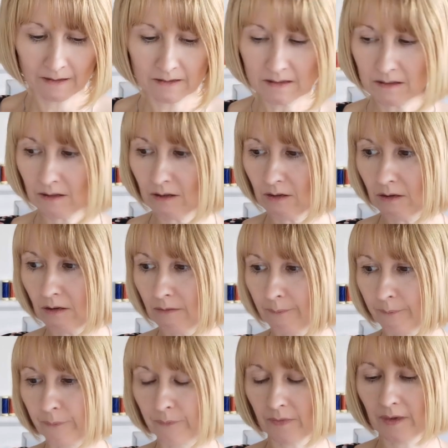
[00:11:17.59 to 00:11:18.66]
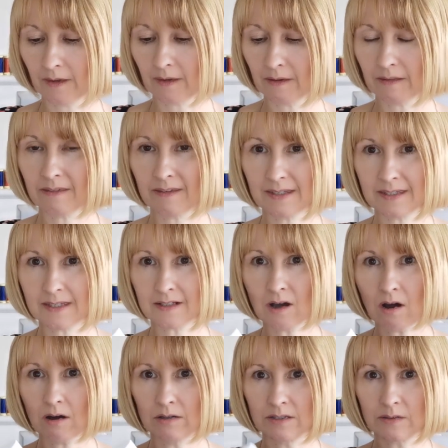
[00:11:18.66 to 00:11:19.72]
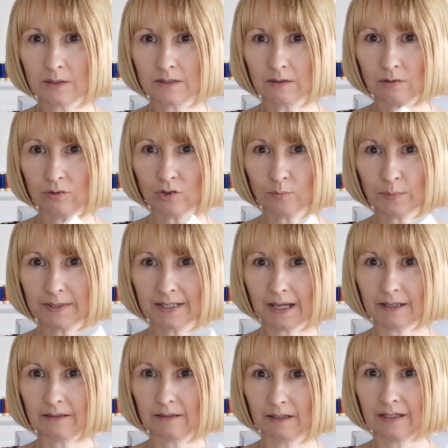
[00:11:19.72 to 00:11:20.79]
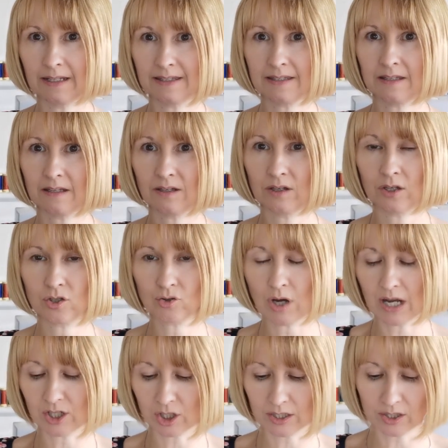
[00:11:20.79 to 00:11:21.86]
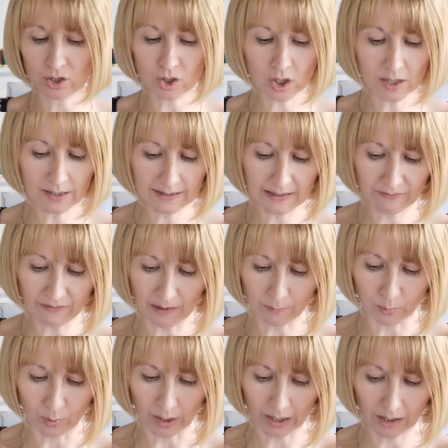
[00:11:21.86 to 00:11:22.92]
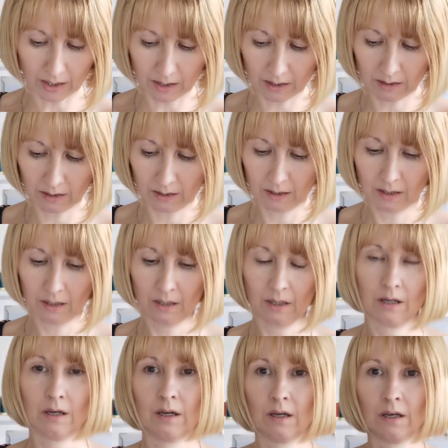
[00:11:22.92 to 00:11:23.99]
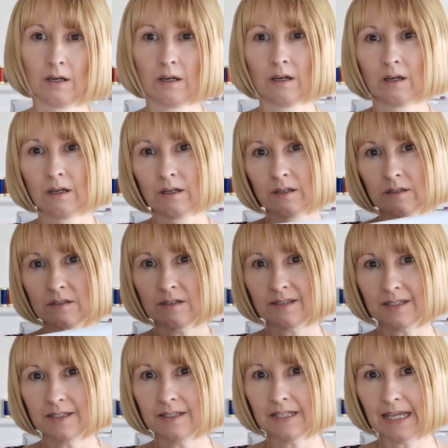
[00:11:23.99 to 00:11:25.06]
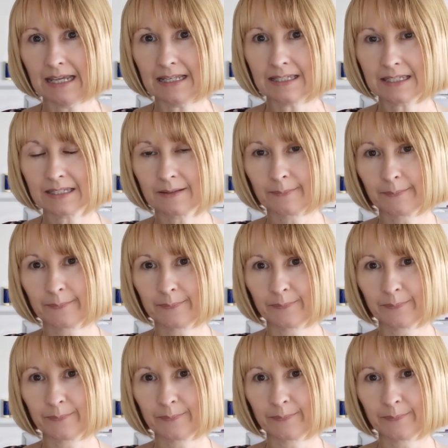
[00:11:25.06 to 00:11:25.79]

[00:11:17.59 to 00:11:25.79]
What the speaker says: So this is cotton, so it's 100%, and it's a stretch, it's a jersey fabric. So it's a knit.